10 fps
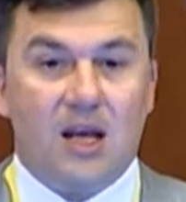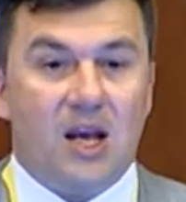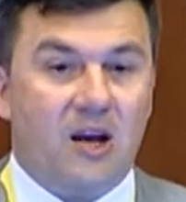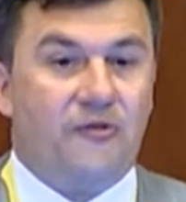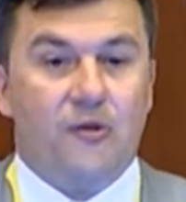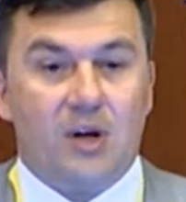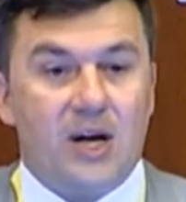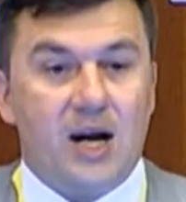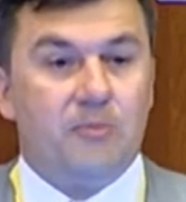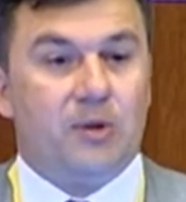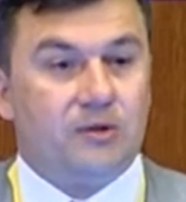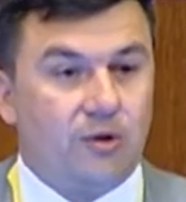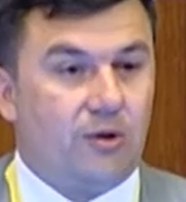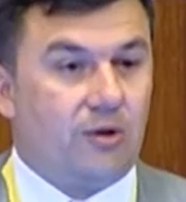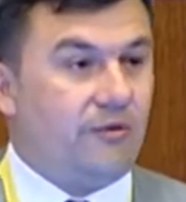If you are able to
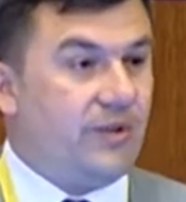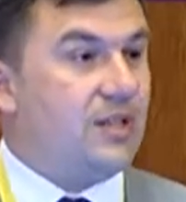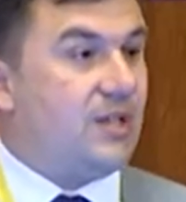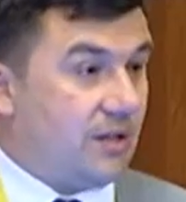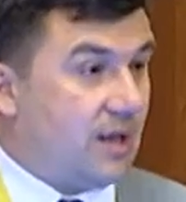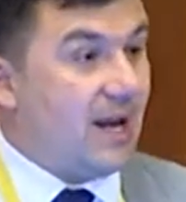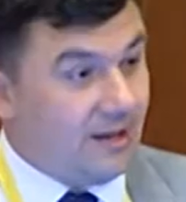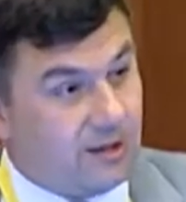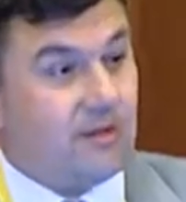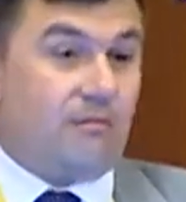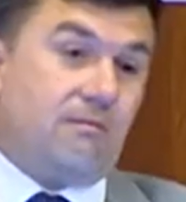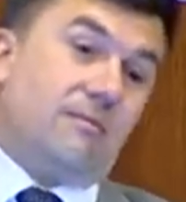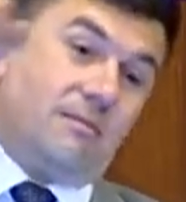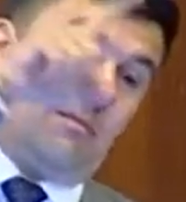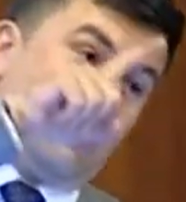convince, and
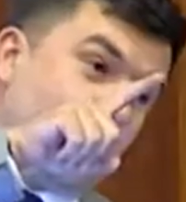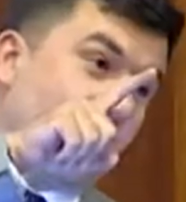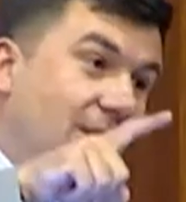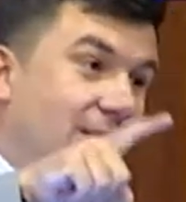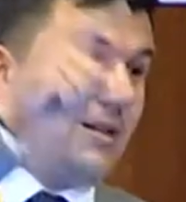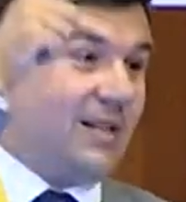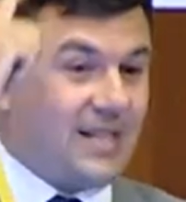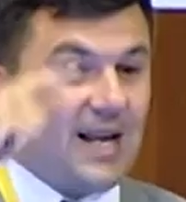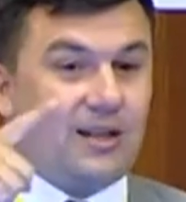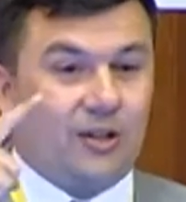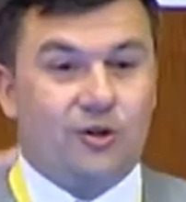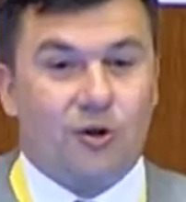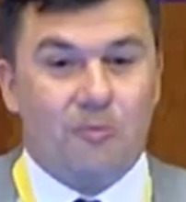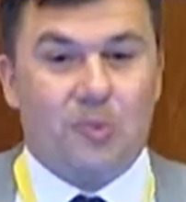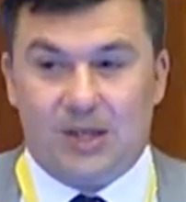the second
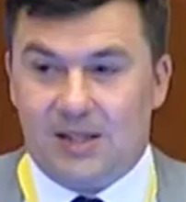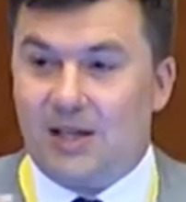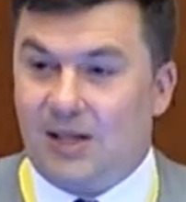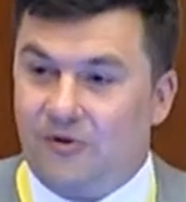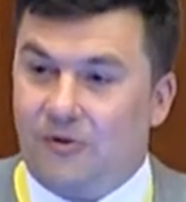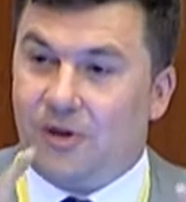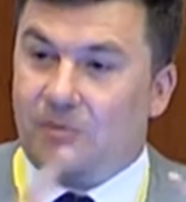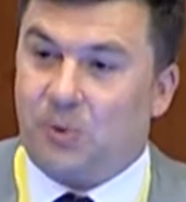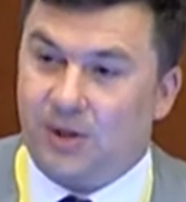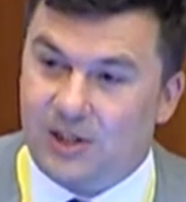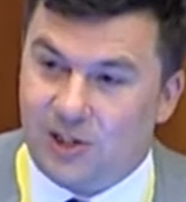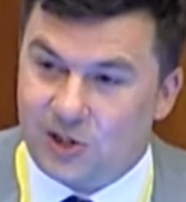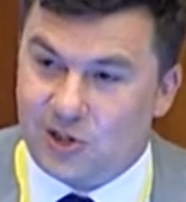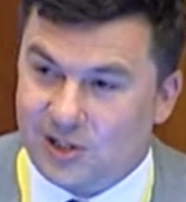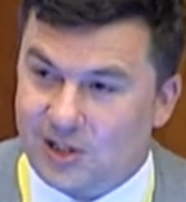component then, if you are
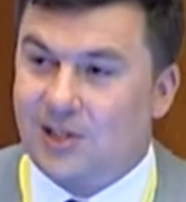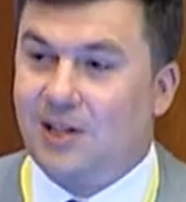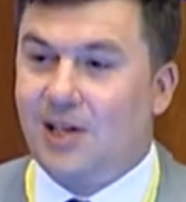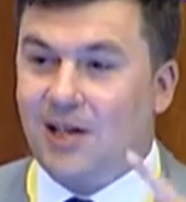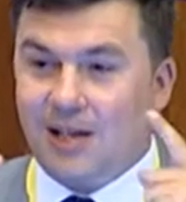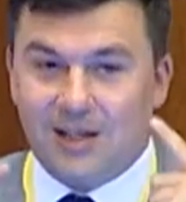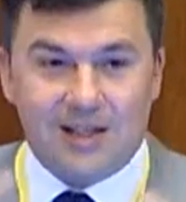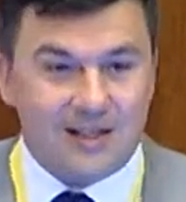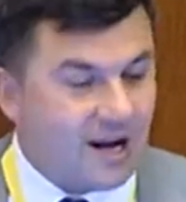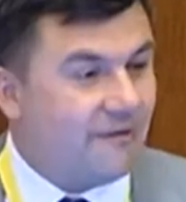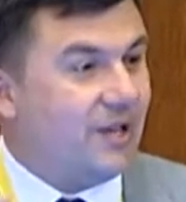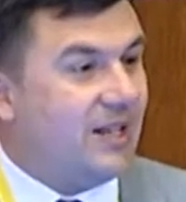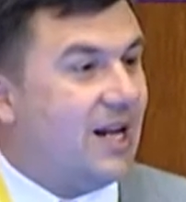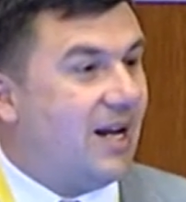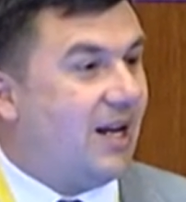politicians that every
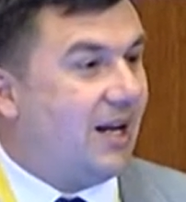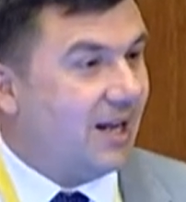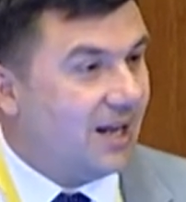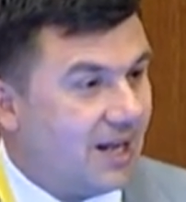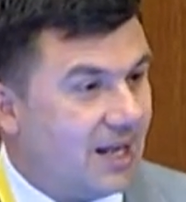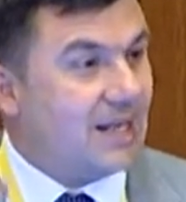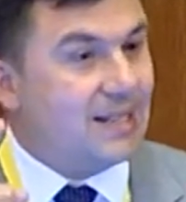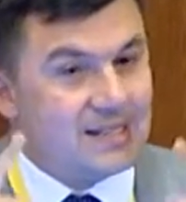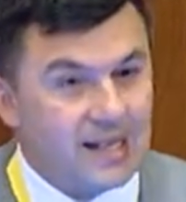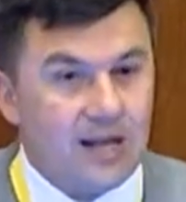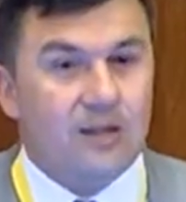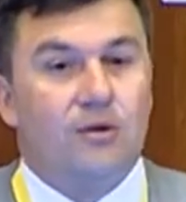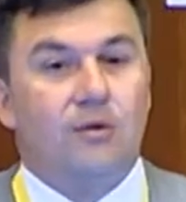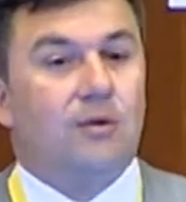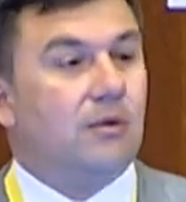day say
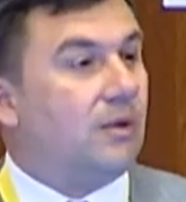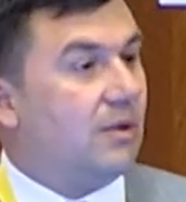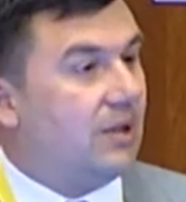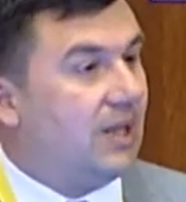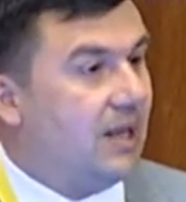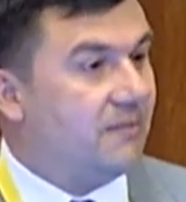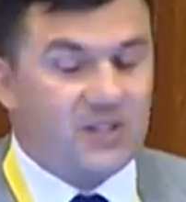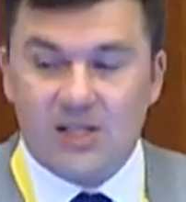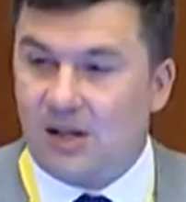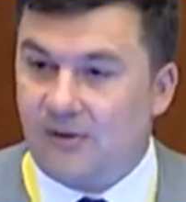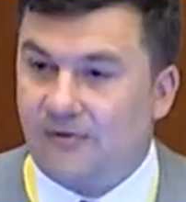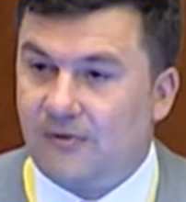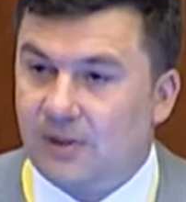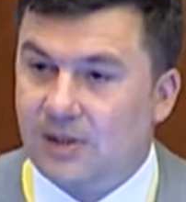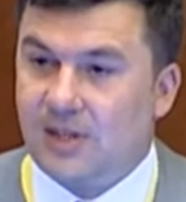to himself
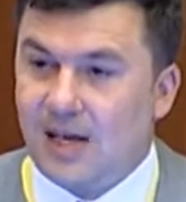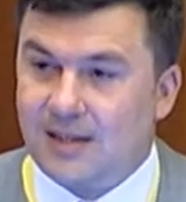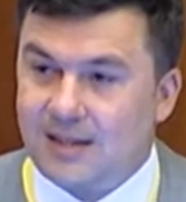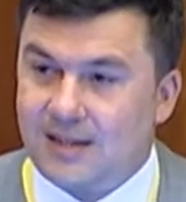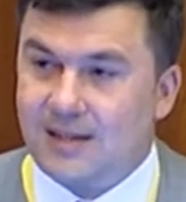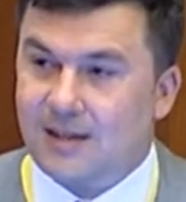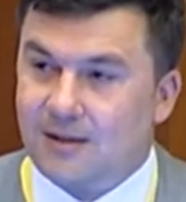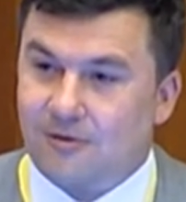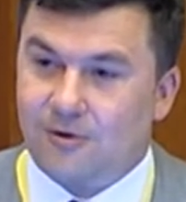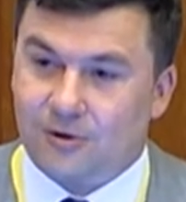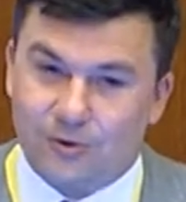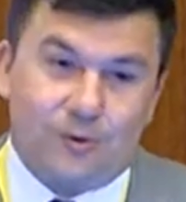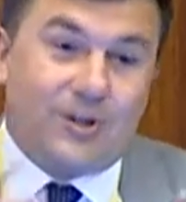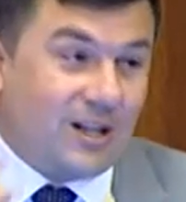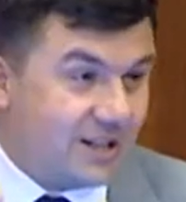that, or to
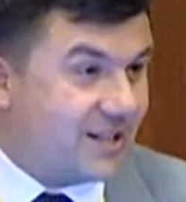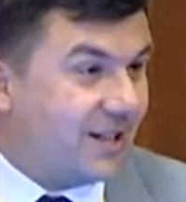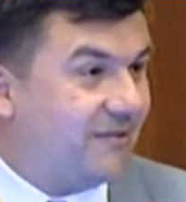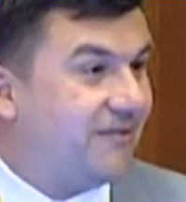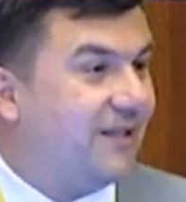herself,